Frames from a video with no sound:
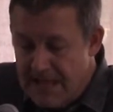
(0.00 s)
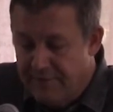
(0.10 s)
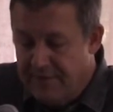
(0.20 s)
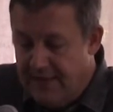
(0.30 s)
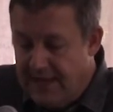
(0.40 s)

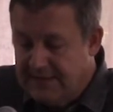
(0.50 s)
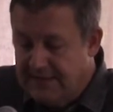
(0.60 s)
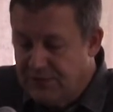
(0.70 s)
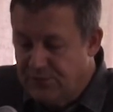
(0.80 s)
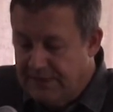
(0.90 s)
For thus it
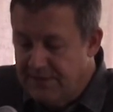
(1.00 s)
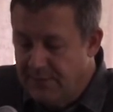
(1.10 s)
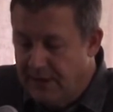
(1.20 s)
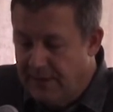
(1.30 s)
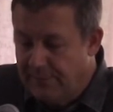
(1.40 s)
is written
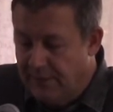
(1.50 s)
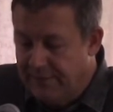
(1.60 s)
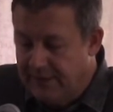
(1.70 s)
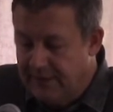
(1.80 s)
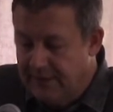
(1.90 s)
by the
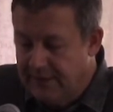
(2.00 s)
prophet,